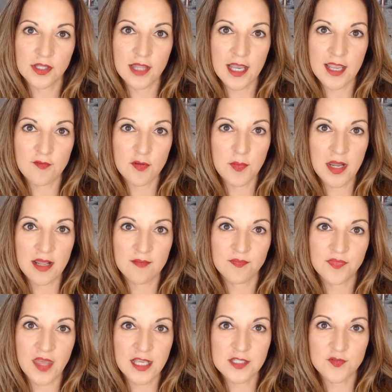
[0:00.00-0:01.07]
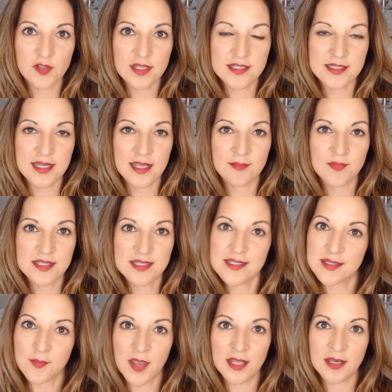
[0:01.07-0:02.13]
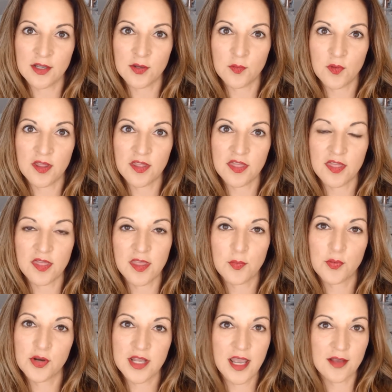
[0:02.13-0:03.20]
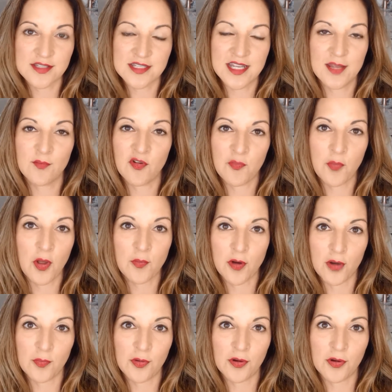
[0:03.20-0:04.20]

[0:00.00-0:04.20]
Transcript: Good luck, everybody. Thanks for listening. This is Amanda with the Pretty House team of Palm